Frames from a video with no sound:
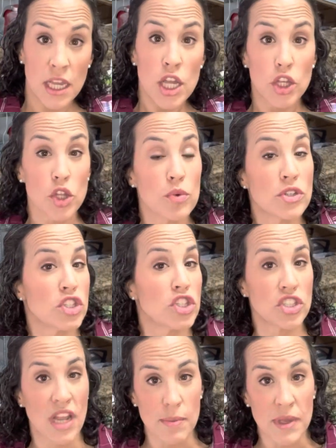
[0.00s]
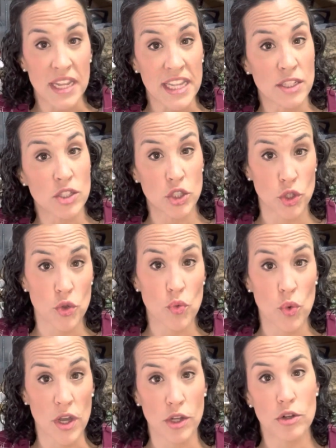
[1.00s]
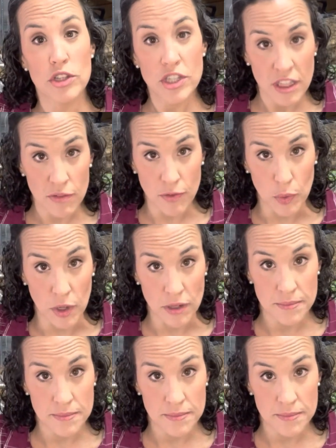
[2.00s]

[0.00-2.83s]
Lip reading: you would just shape it into what you're looking for.